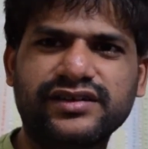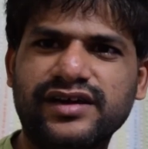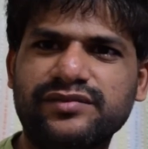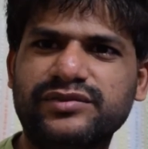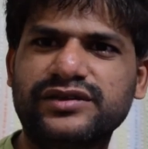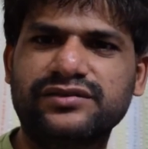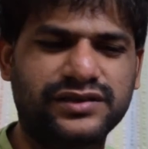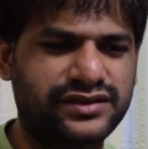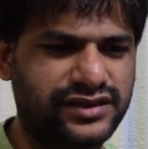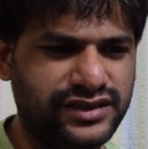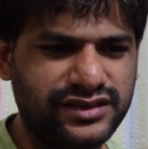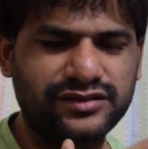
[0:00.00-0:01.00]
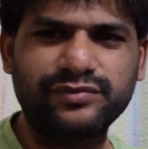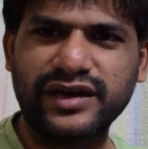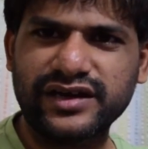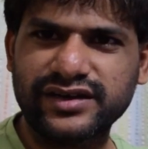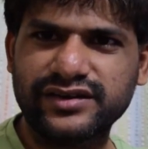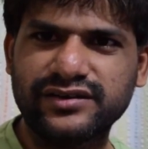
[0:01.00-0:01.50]
happens for each
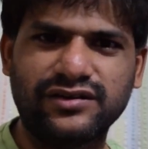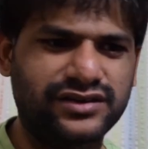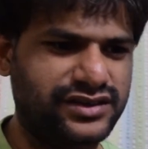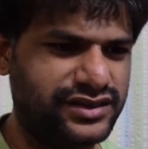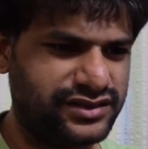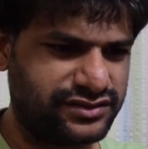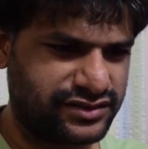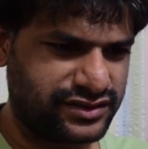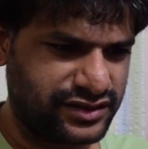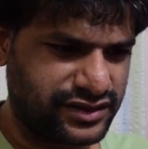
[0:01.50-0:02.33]
packet or each